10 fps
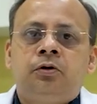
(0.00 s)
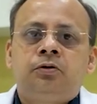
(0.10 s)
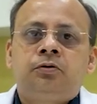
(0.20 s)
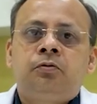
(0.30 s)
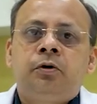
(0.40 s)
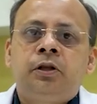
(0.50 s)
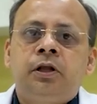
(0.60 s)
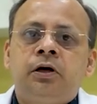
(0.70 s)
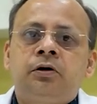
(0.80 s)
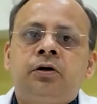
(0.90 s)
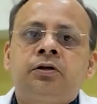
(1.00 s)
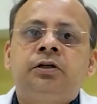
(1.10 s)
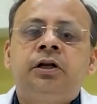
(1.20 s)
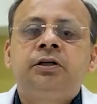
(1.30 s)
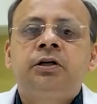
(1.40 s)
So when there occurs
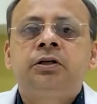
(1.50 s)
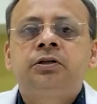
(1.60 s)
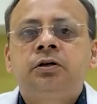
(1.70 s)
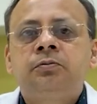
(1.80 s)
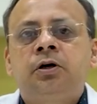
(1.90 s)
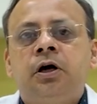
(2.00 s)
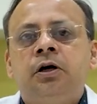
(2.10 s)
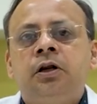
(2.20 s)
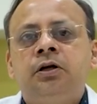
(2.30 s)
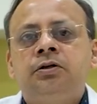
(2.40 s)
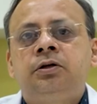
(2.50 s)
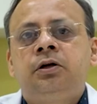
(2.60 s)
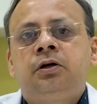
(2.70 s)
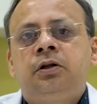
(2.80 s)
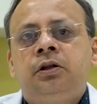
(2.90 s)
a degeneration of the cartilage,
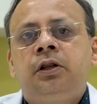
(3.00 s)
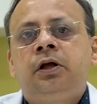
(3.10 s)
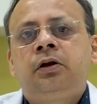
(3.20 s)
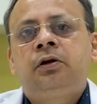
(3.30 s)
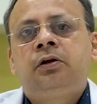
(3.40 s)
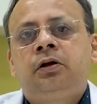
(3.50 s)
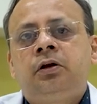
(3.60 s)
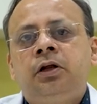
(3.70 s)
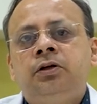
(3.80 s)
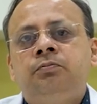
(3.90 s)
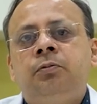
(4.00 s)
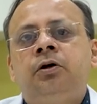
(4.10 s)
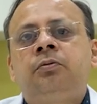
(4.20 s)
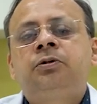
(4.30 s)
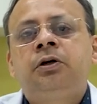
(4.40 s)
then the knee
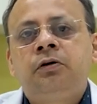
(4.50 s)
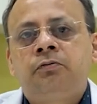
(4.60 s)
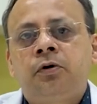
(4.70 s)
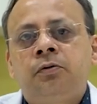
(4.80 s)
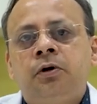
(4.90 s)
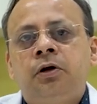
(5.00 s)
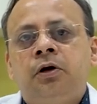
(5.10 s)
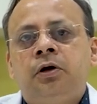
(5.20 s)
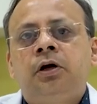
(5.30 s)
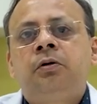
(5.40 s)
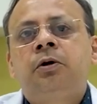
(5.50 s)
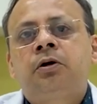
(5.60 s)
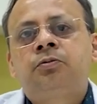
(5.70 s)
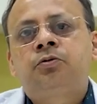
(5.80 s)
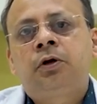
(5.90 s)
becomes deformed, it
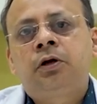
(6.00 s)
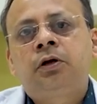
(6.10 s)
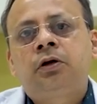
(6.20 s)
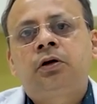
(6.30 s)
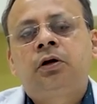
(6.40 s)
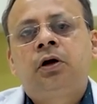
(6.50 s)
becomes swollen,